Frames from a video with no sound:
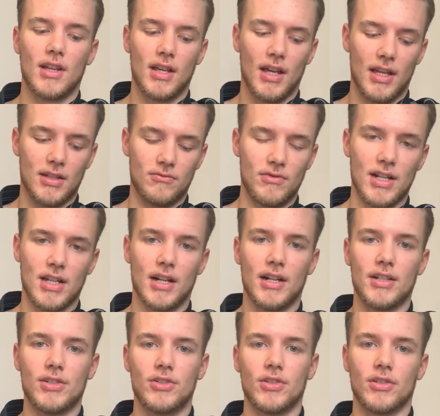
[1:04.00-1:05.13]
is really high in
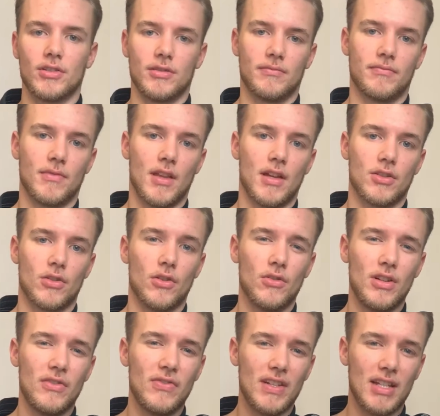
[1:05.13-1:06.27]
sugars, so only
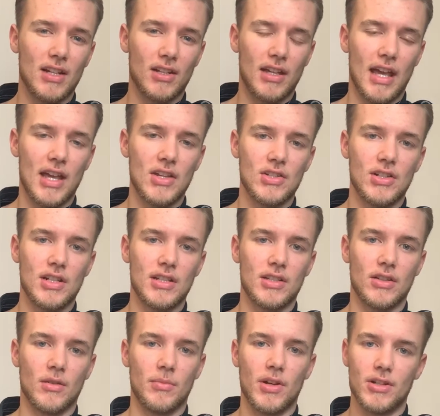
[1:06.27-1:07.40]
feed it occasionally to your
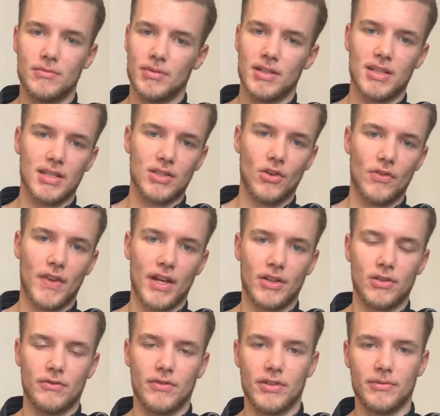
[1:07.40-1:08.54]
birds because it's not that good
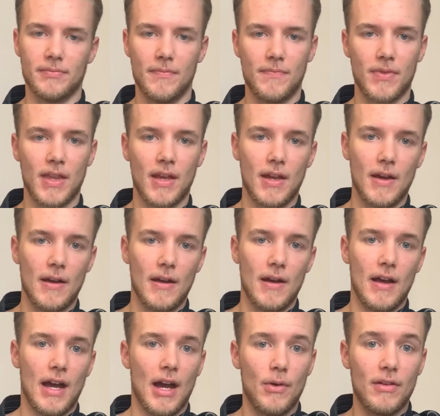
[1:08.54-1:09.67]
for them.
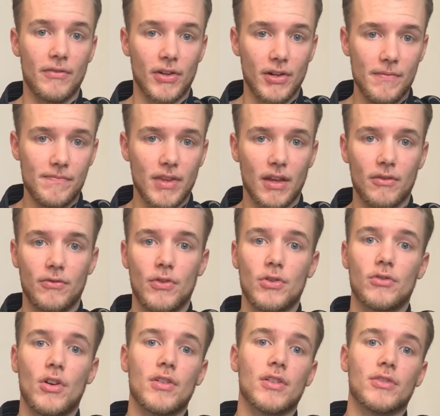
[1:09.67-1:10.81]
However, fruit
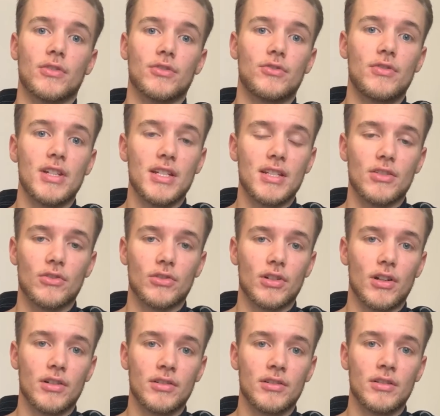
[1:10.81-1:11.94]
grown on your trees in your
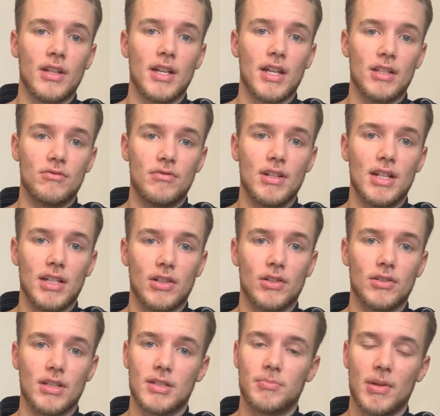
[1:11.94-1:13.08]
garden is really good,
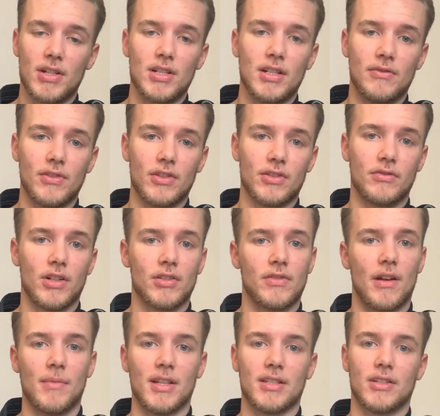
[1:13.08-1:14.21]
especially for the thrush
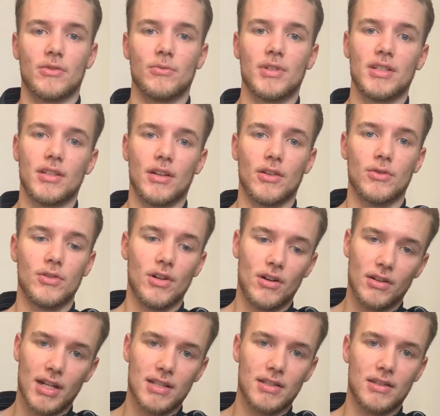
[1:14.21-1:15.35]
families in the winter who can't
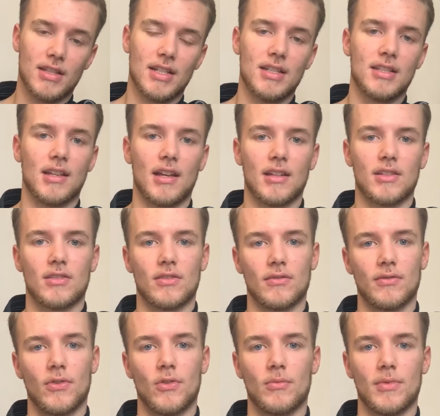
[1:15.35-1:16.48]
get to the insects that
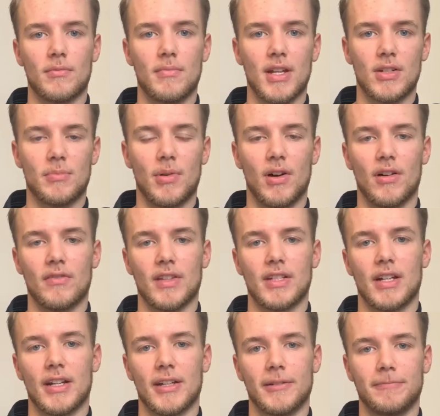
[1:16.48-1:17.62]
form the major part of their
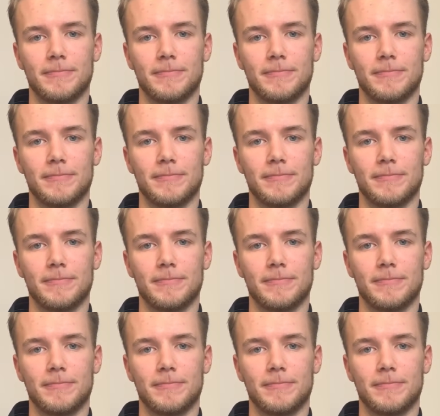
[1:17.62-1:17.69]
diet.